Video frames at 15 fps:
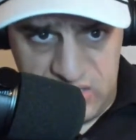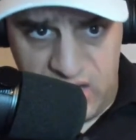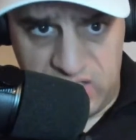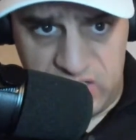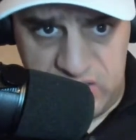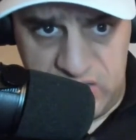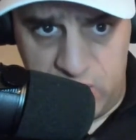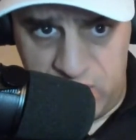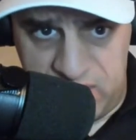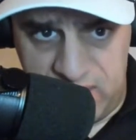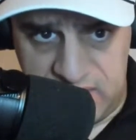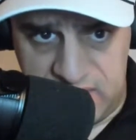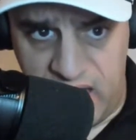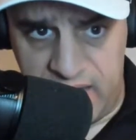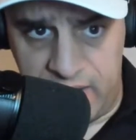as I just did with
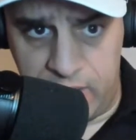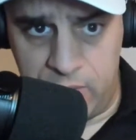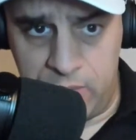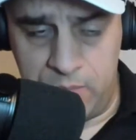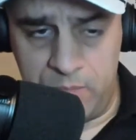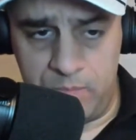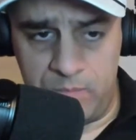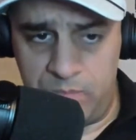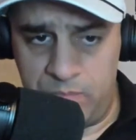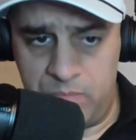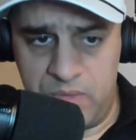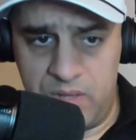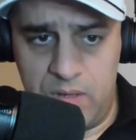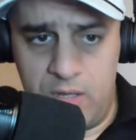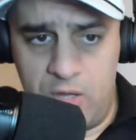Dick Tiger,
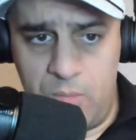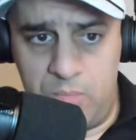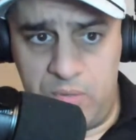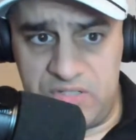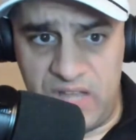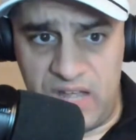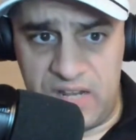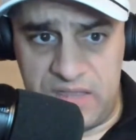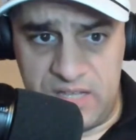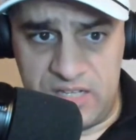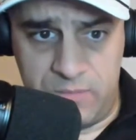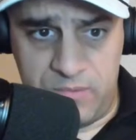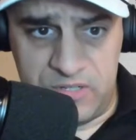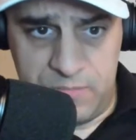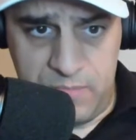puts a lot of
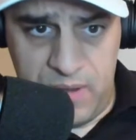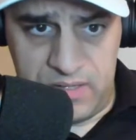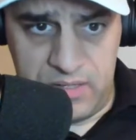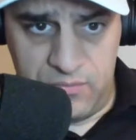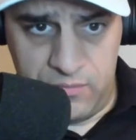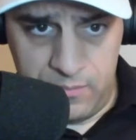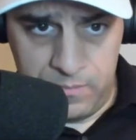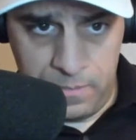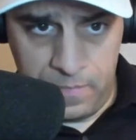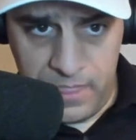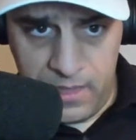things in perspective.